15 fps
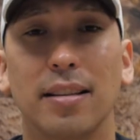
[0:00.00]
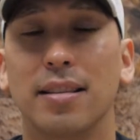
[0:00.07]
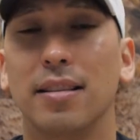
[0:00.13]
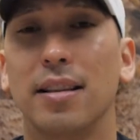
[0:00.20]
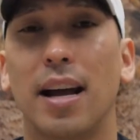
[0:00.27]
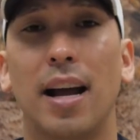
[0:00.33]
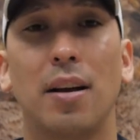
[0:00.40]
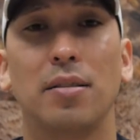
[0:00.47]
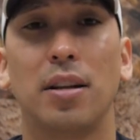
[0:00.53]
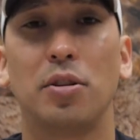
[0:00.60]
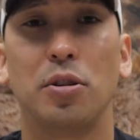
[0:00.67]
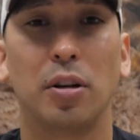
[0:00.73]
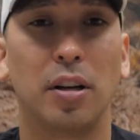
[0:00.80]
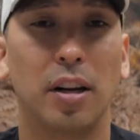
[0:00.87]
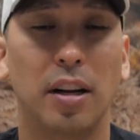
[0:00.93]
this is the house
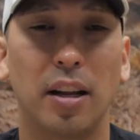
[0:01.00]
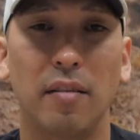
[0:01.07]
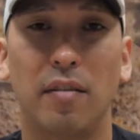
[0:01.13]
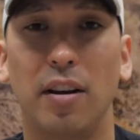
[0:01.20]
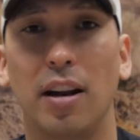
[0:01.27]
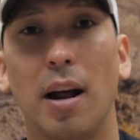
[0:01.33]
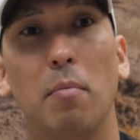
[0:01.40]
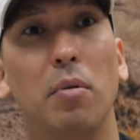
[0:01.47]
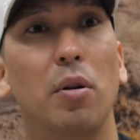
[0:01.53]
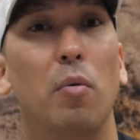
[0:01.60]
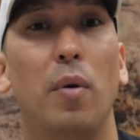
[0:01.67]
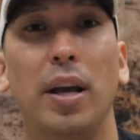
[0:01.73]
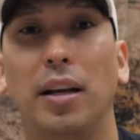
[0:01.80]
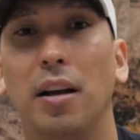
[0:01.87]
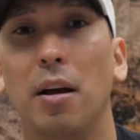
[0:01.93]
that you're going to live in. I'm going to
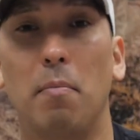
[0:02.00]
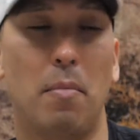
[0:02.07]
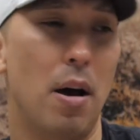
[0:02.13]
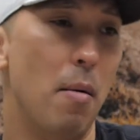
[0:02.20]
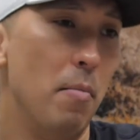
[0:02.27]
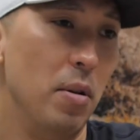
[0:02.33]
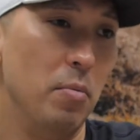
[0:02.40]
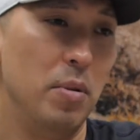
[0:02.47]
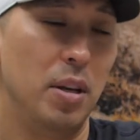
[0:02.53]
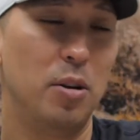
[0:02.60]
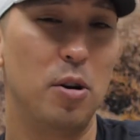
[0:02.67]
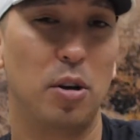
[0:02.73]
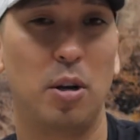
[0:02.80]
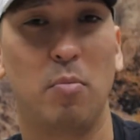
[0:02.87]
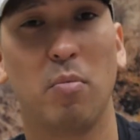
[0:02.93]
wake up, I'm going to be
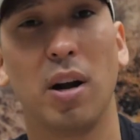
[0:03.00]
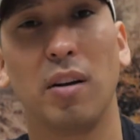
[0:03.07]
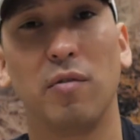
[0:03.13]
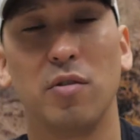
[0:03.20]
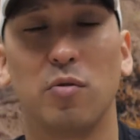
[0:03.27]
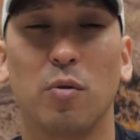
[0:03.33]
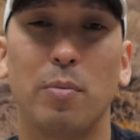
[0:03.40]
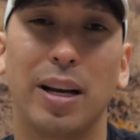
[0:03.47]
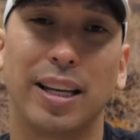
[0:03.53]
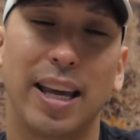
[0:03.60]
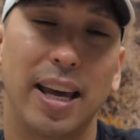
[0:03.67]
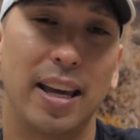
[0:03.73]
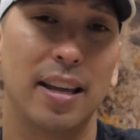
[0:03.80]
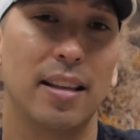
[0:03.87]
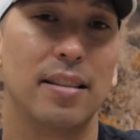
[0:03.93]
cooking breakfast for my
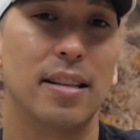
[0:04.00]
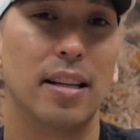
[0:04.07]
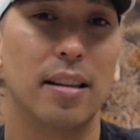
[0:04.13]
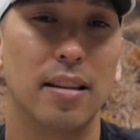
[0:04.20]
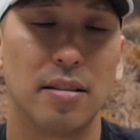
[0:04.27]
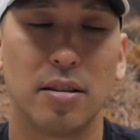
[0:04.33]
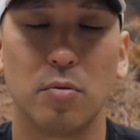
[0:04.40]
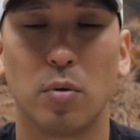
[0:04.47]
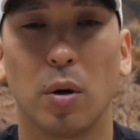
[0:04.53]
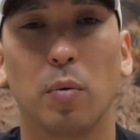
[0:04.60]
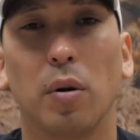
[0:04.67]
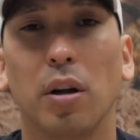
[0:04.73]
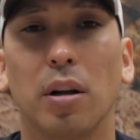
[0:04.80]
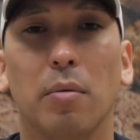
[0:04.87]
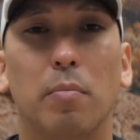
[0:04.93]
kids and this is where
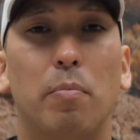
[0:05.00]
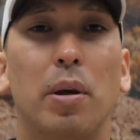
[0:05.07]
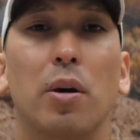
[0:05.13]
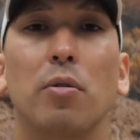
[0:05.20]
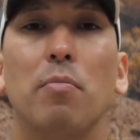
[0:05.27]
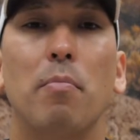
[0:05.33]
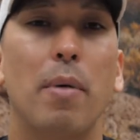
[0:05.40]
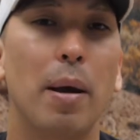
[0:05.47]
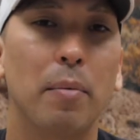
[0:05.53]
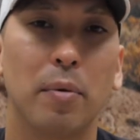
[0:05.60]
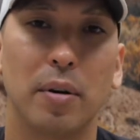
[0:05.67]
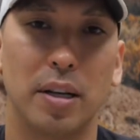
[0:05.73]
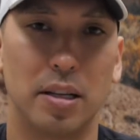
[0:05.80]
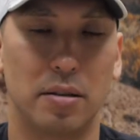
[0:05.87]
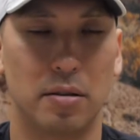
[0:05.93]
we're going to build
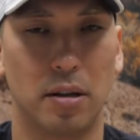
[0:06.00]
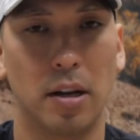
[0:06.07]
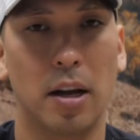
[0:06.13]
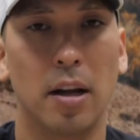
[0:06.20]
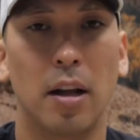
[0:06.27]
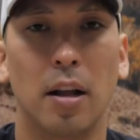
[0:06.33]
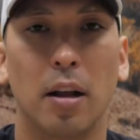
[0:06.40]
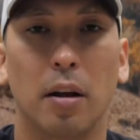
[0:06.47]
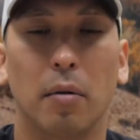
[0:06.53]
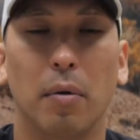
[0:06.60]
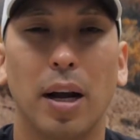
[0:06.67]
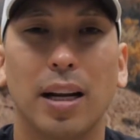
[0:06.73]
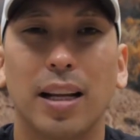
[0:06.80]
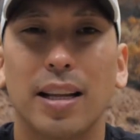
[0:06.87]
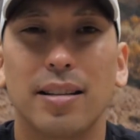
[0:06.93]
memories.
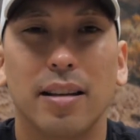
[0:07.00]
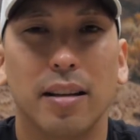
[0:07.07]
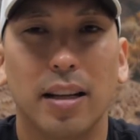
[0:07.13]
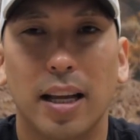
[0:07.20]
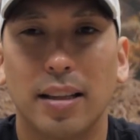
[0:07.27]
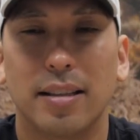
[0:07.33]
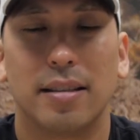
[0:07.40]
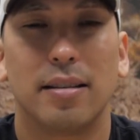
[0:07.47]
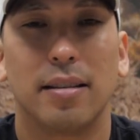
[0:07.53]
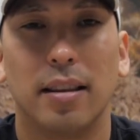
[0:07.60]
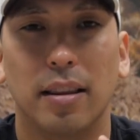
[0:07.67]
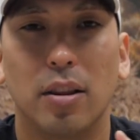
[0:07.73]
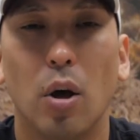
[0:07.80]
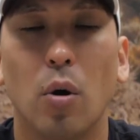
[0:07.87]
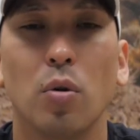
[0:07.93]
Right? Is it it's
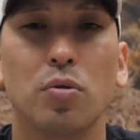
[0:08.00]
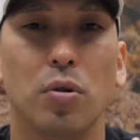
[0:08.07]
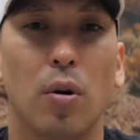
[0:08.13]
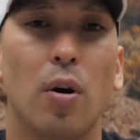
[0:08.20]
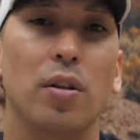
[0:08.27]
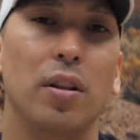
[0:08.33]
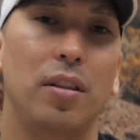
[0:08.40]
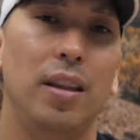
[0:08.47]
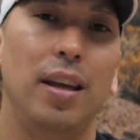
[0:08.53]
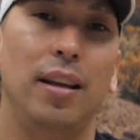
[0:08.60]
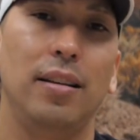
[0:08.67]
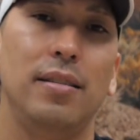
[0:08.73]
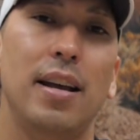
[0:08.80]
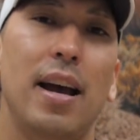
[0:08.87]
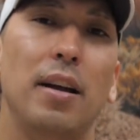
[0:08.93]
those are all the
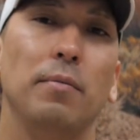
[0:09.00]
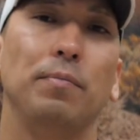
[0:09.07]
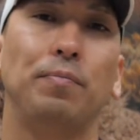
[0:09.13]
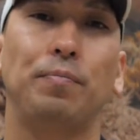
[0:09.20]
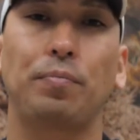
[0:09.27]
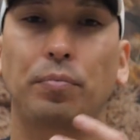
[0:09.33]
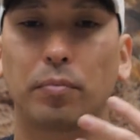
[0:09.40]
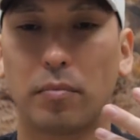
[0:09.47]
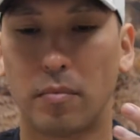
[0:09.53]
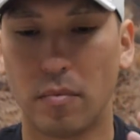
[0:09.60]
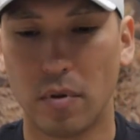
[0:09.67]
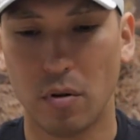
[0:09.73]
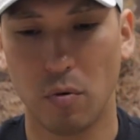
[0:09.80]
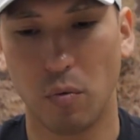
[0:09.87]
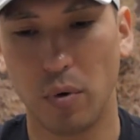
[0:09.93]
things that
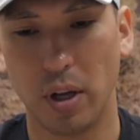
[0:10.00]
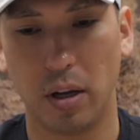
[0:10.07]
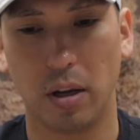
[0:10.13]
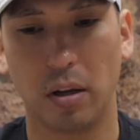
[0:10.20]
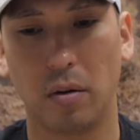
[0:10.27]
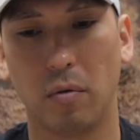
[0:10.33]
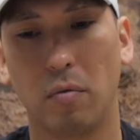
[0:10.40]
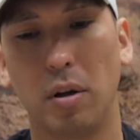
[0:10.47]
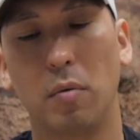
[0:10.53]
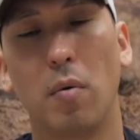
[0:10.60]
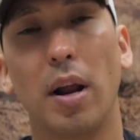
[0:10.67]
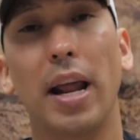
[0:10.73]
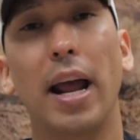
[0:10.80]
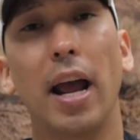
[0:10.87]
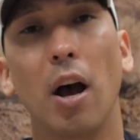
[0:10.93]
we, we
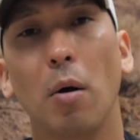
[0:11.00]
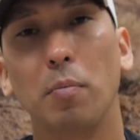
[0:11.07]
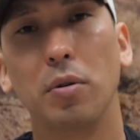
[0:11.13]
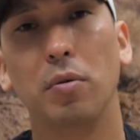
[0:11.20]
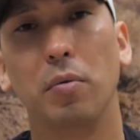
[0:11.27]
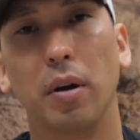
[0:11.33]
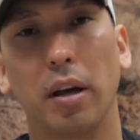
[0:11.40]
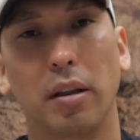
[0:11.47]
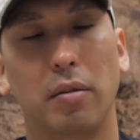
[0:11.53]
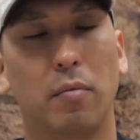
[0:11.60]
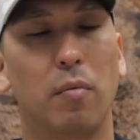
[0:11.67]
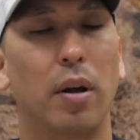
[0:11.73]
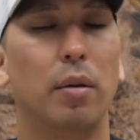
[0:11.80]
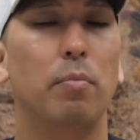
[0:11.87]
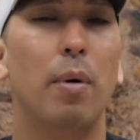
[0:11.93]
want to help you with
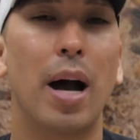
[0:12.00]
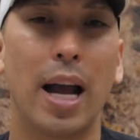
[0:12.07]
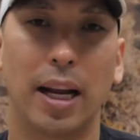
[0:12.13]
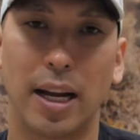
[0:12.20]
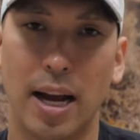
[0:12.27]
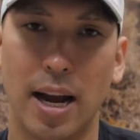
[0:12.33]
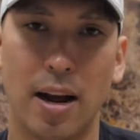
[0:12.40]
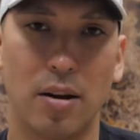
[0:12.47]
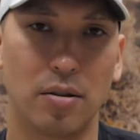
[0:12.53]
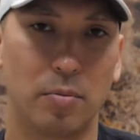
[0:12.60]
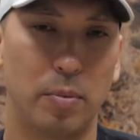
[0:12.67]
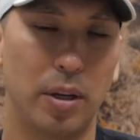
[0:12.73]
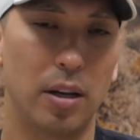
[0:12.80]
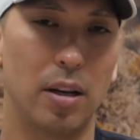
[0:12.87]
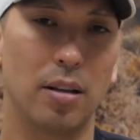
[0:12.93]
when buying a house
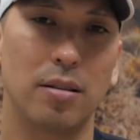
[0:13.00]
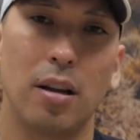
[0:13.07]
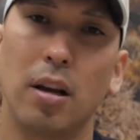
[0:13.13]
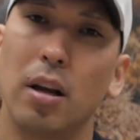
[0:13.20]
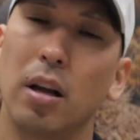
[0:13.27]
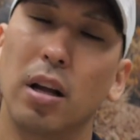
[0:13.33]
because